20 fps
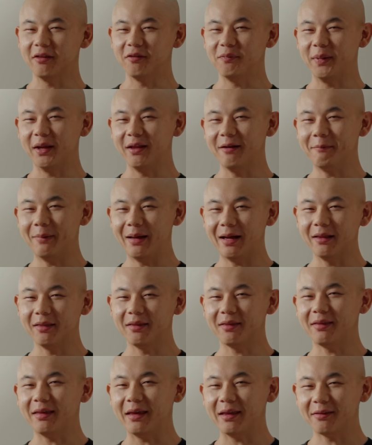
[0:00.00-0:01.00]
It's been about
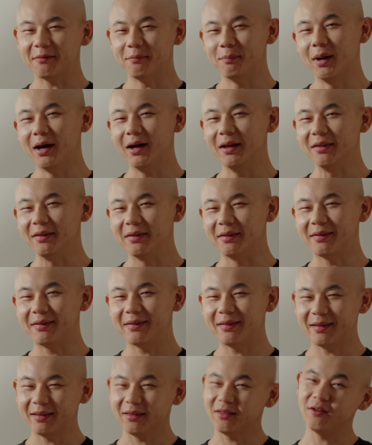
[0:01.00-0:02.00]
6
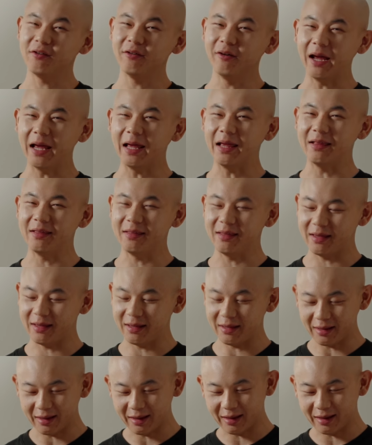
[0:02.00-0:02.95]
months. It's crazy.